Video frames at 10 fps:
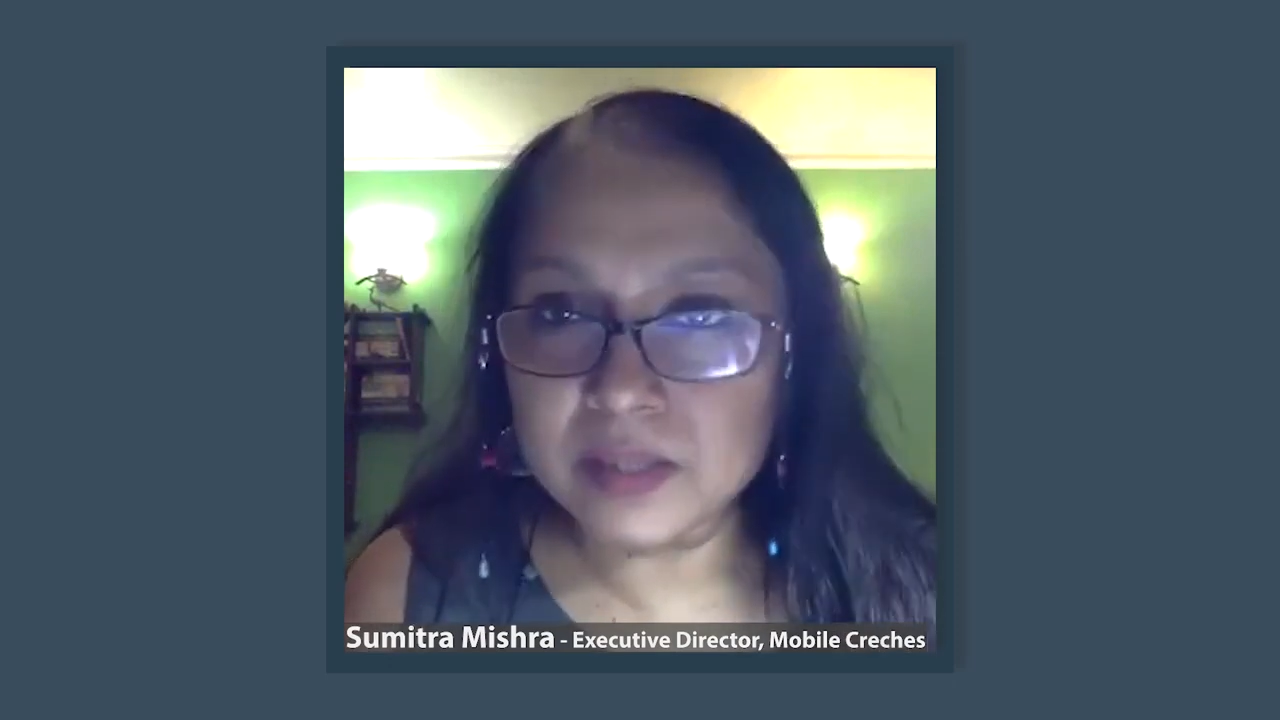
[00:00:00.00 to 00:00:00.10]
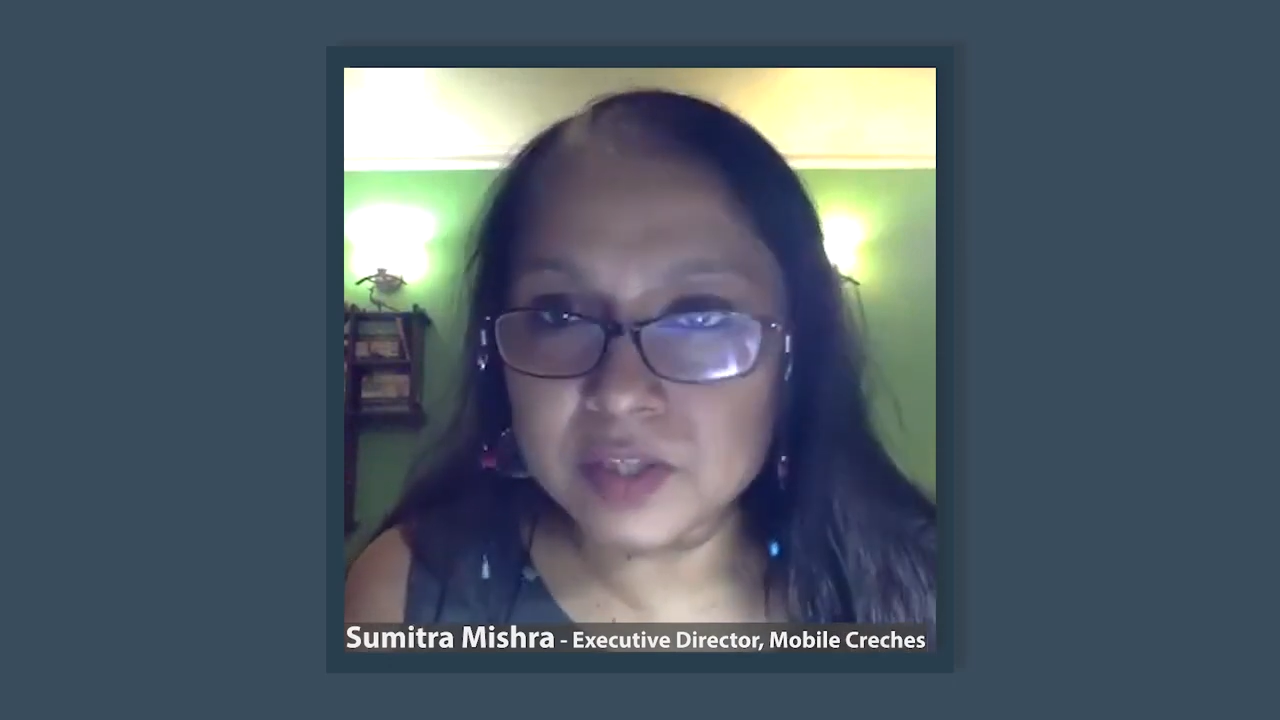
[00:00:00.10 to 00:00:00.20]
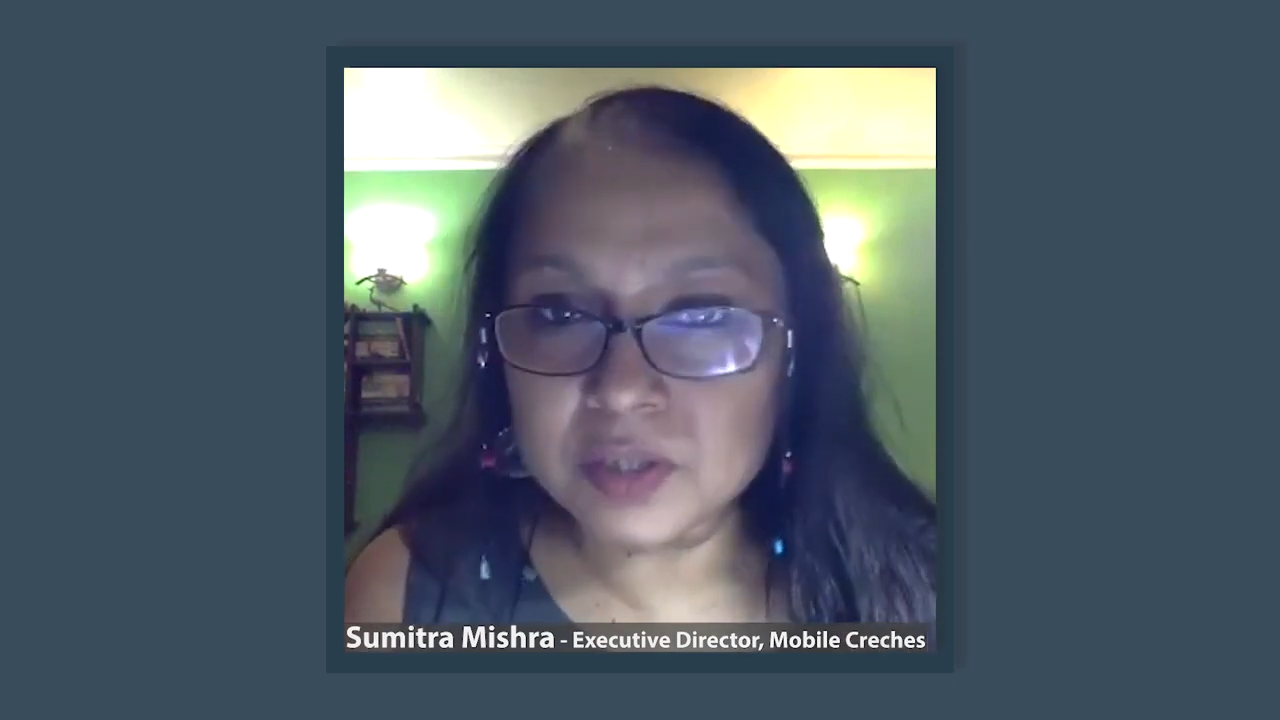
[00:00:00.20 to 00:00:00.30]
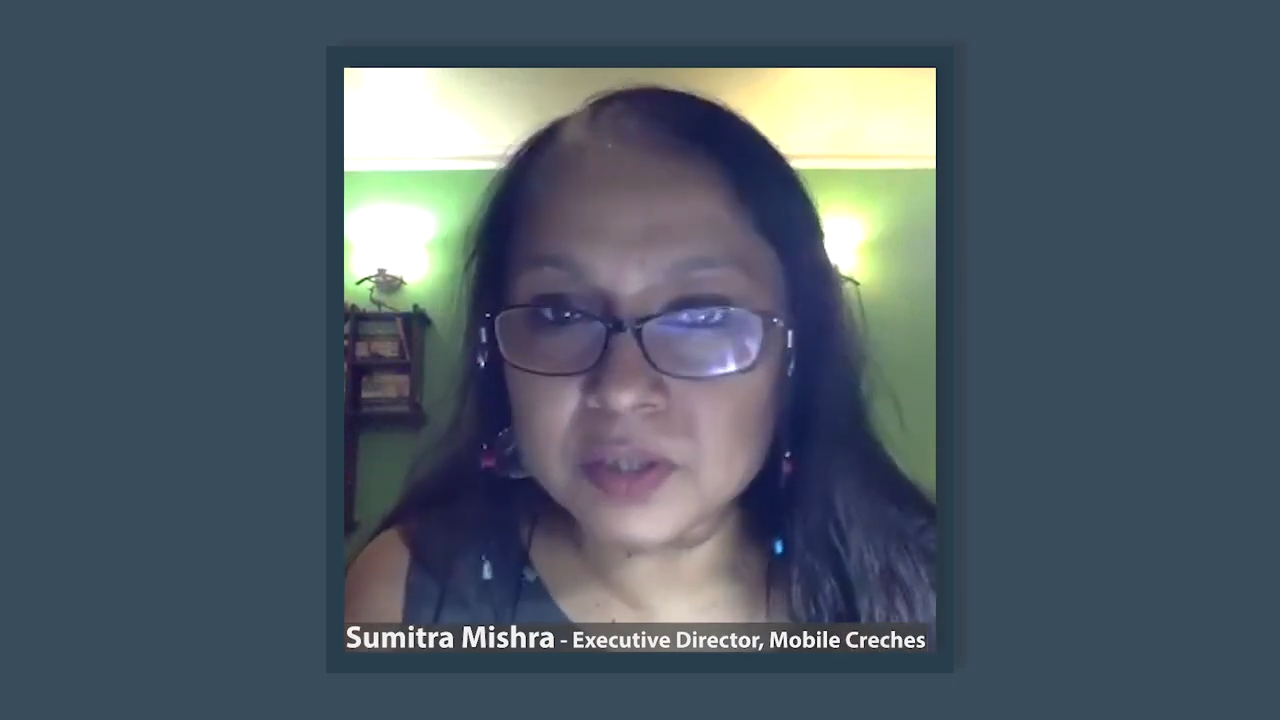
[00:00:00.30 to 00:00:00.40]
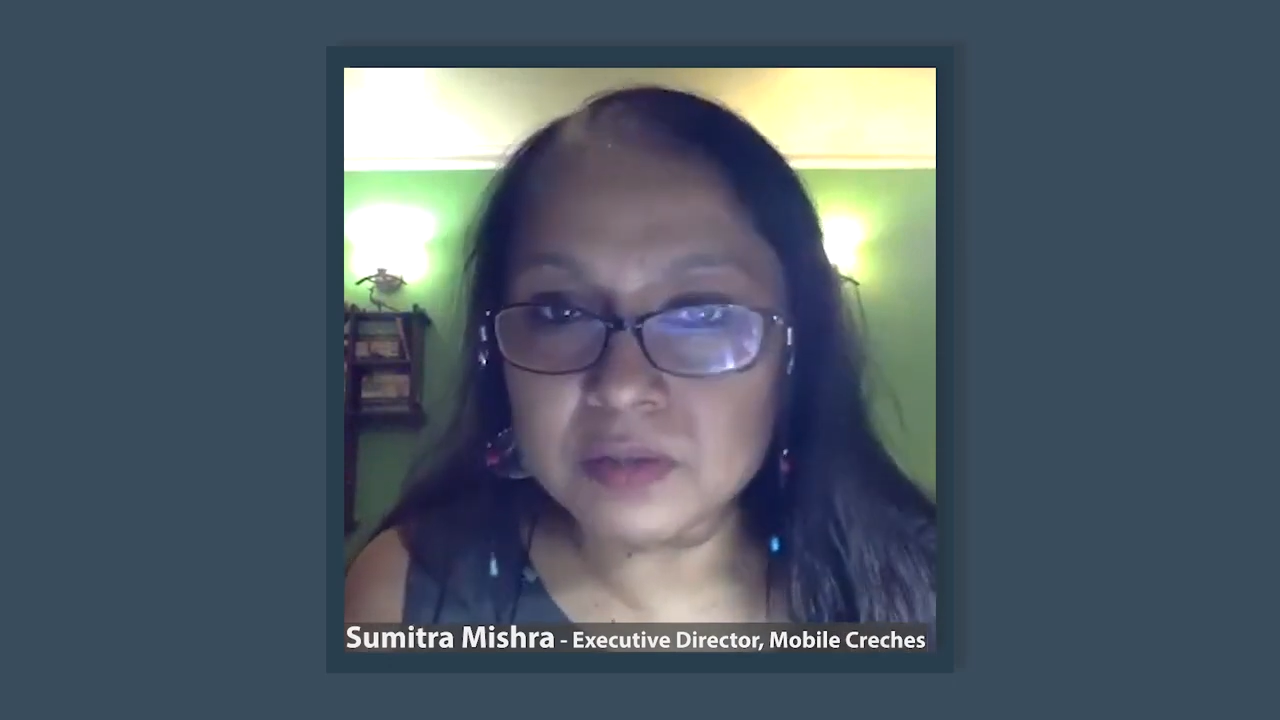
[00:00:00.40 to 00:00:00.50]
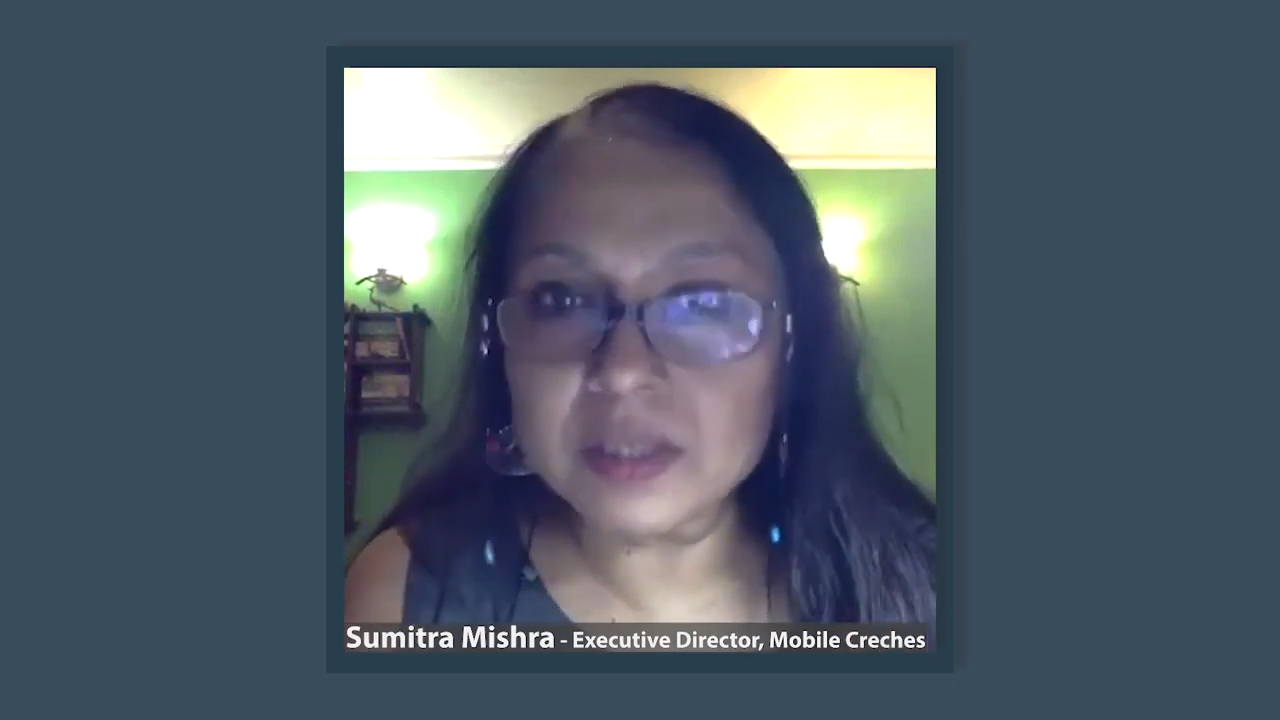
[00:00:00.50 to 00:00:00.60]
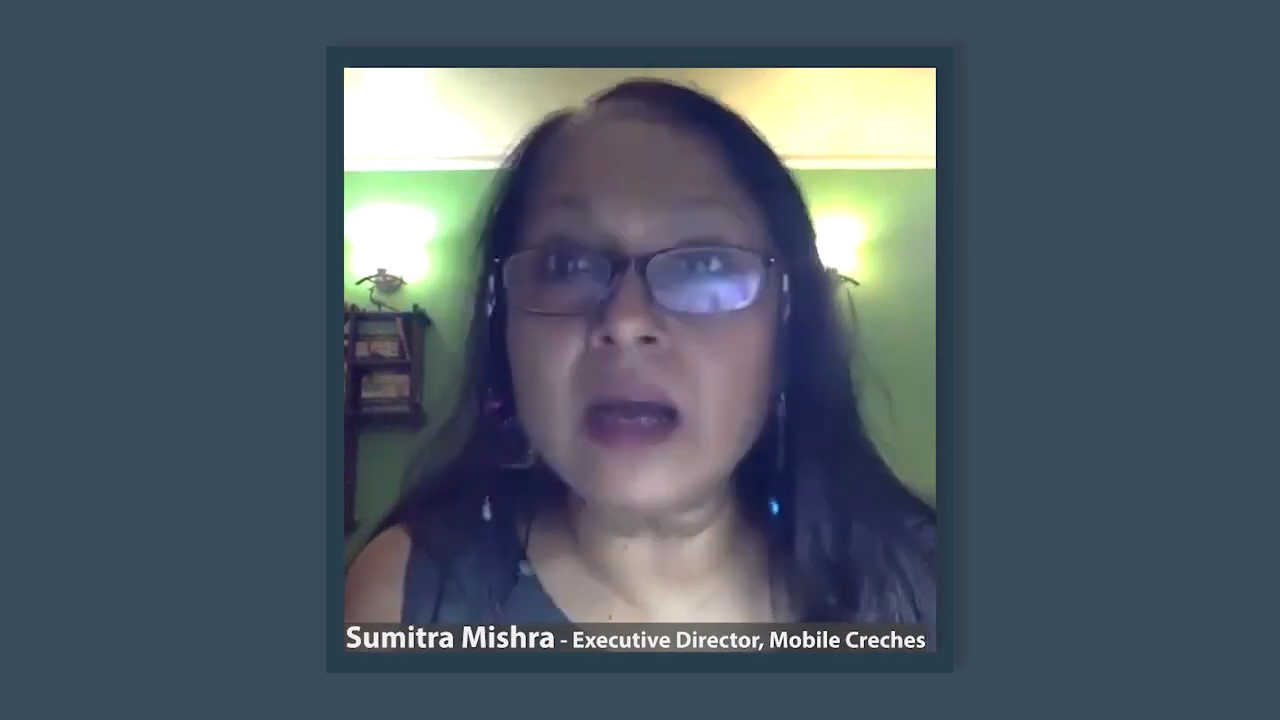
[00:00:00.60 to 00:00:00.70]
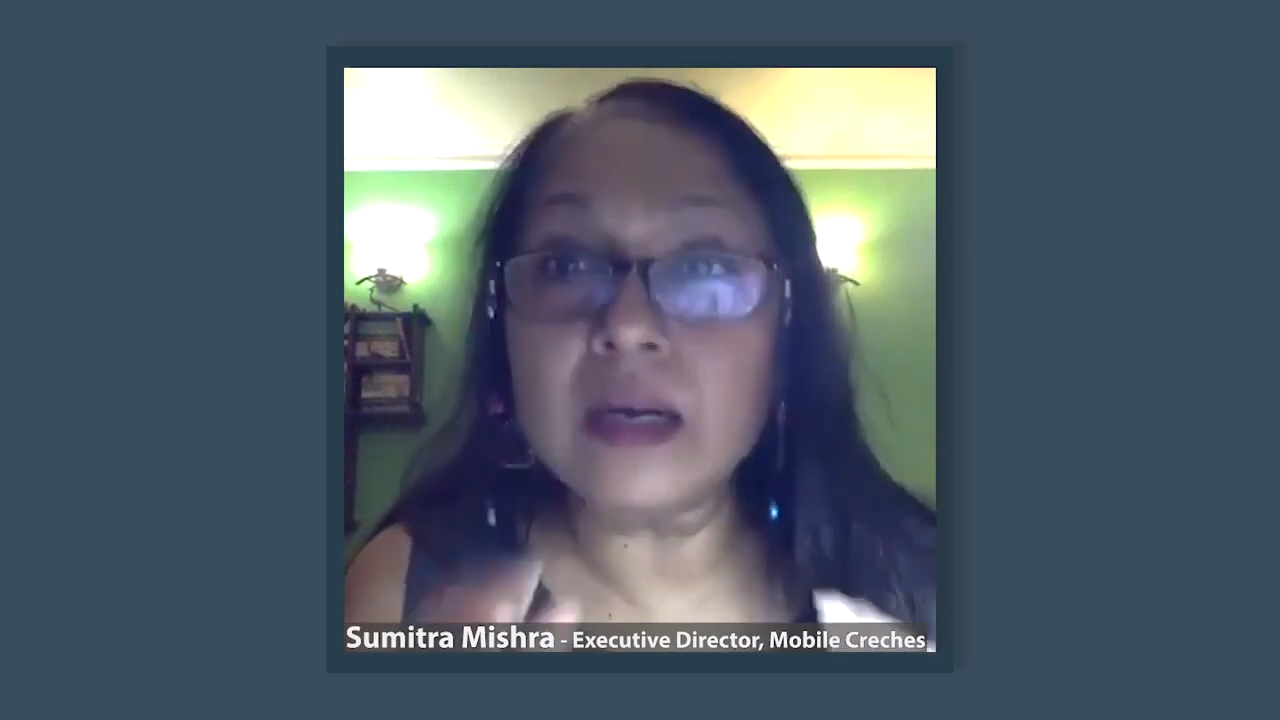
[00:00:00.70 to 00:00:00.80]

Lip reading: and children,